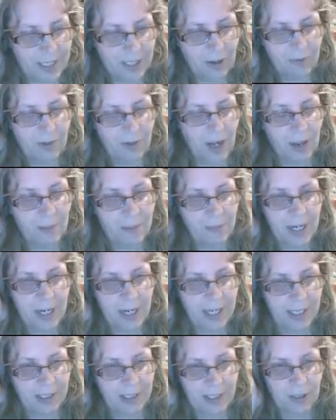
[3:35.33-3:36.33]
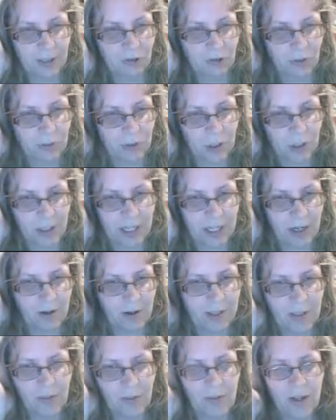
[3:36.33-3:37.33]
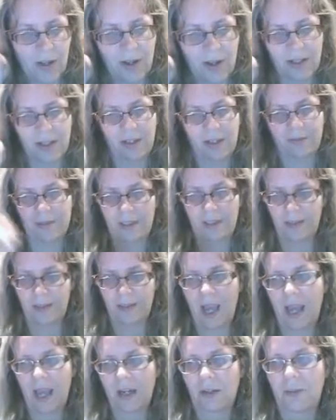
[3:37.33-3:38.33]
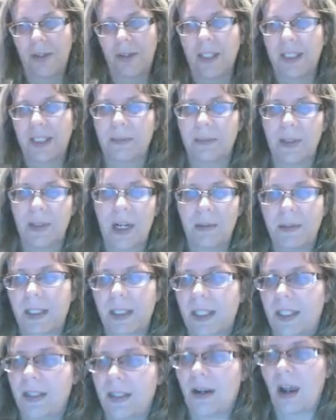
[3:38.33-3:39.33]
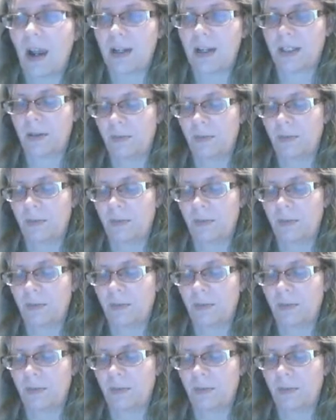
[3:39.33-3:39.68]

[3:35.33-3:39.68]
So I've got my description here. It's long enough to be adequate. Sometimes it's not.